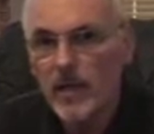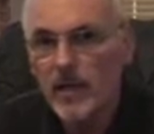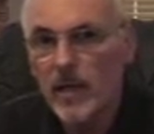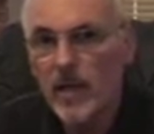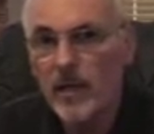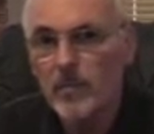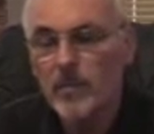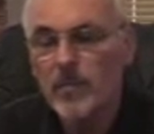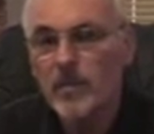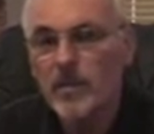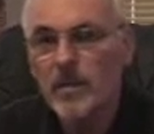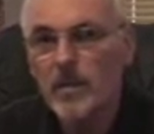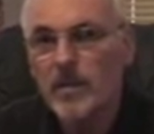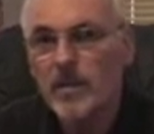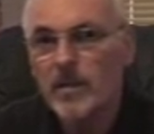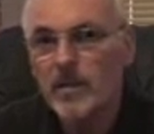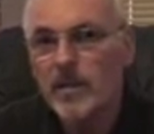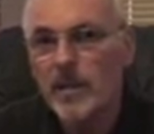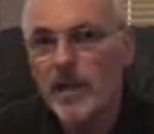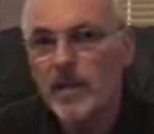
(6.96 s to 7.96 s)
and I'm
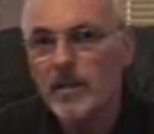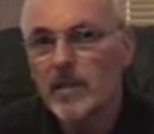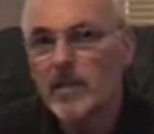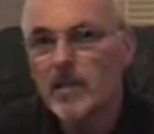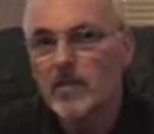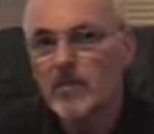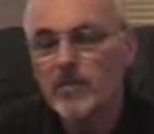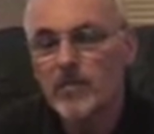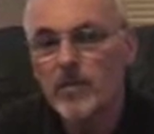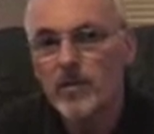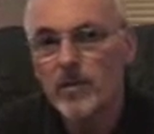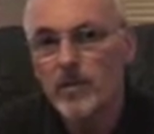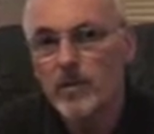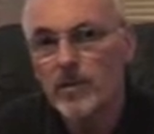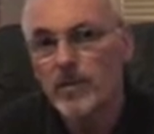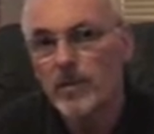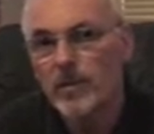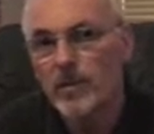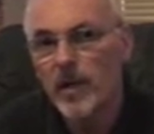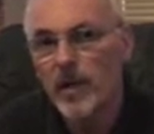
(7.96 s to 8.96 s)
the candidate for the
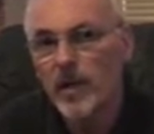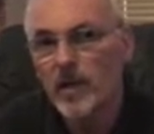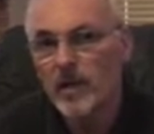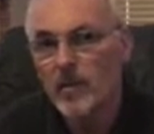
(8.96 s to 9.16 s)
UK